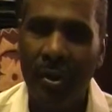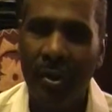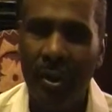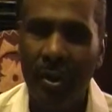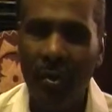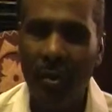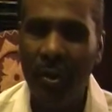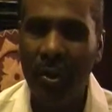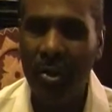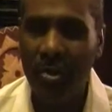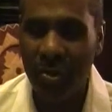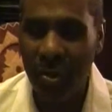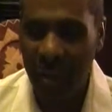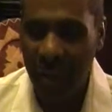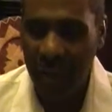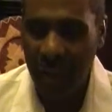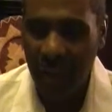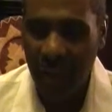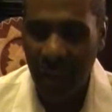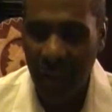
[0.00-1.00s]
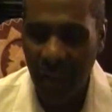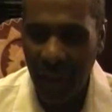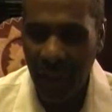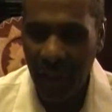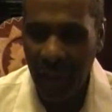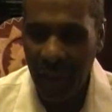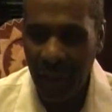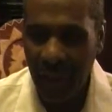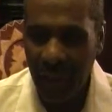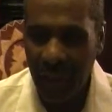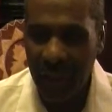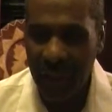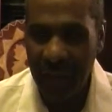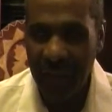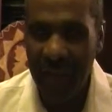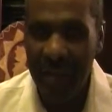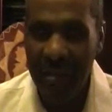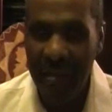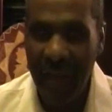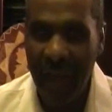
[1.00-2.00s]
In other words,
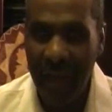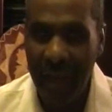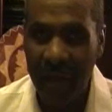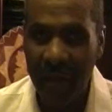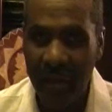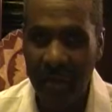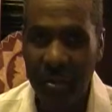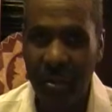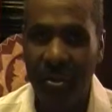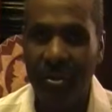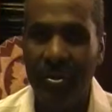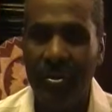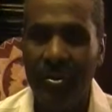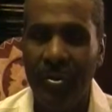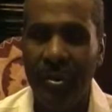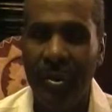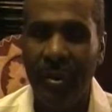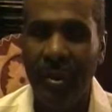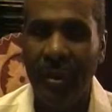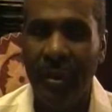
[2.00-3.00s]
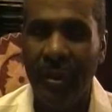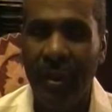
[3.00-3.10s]
in this attitude,